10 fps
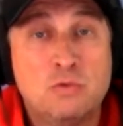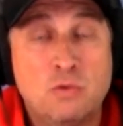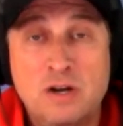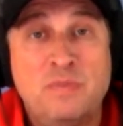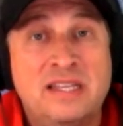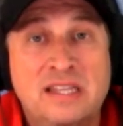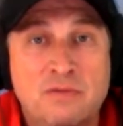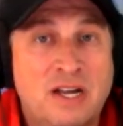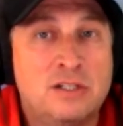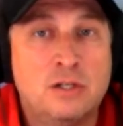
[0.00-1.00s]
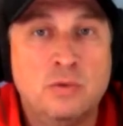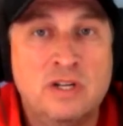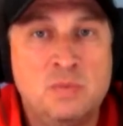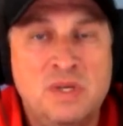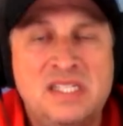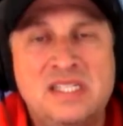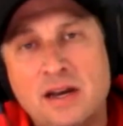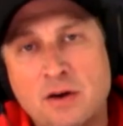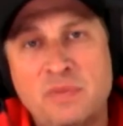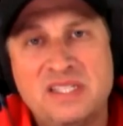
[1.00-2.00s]
Winnipeg, they've got 2 wins. BC, I
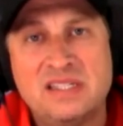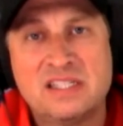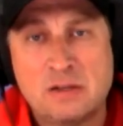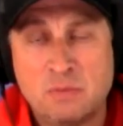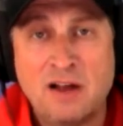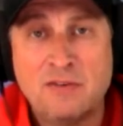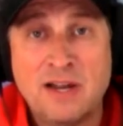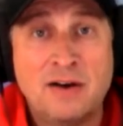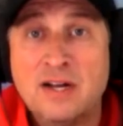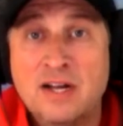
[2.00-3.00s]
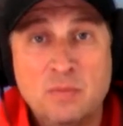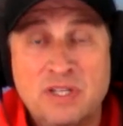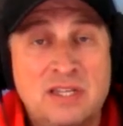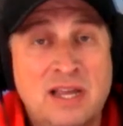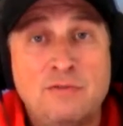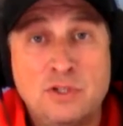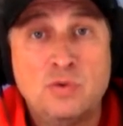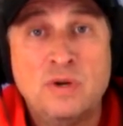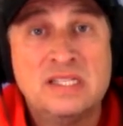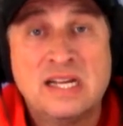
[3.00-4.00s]
know BC's slipped off now, but to have
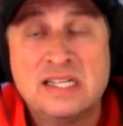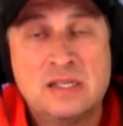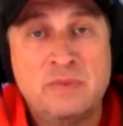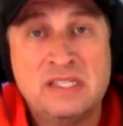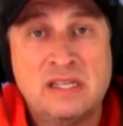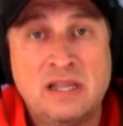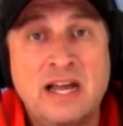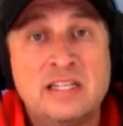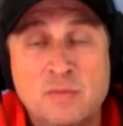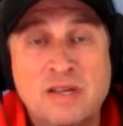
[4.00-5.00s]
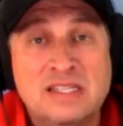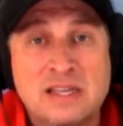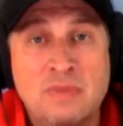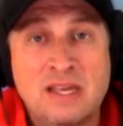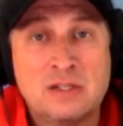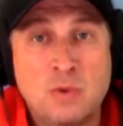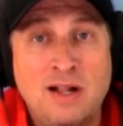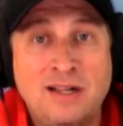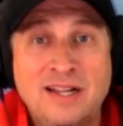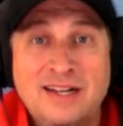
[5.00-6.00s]
2 wins against the BC Lions means something as
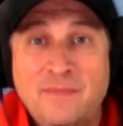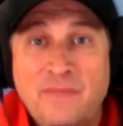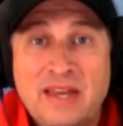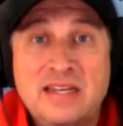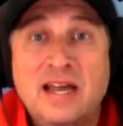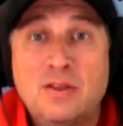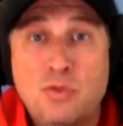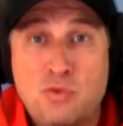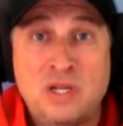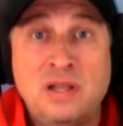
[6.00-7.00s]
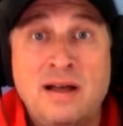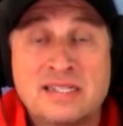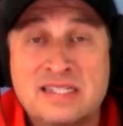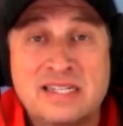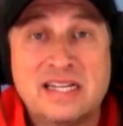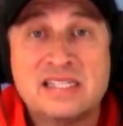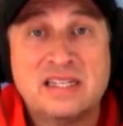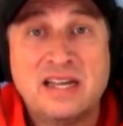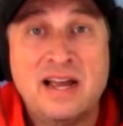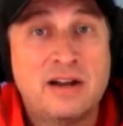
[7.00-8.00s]
well. And yet 3 losses against the
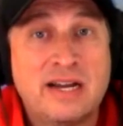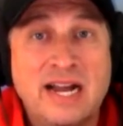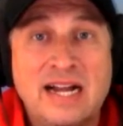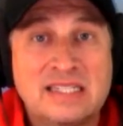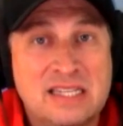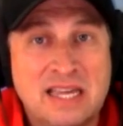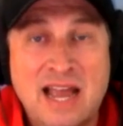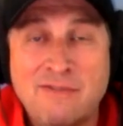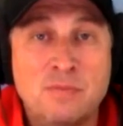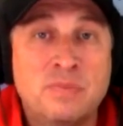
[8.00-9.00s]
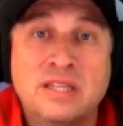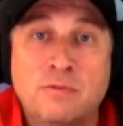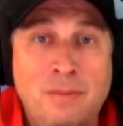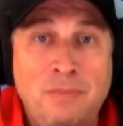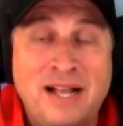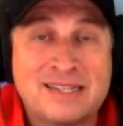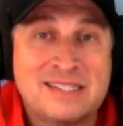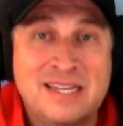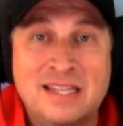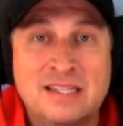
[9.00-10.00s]
Tiger Cats. They haven't beat the
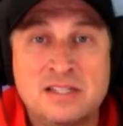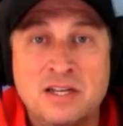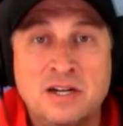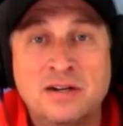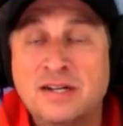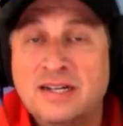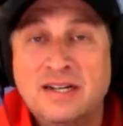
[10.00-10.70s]
Redblacks yet this year.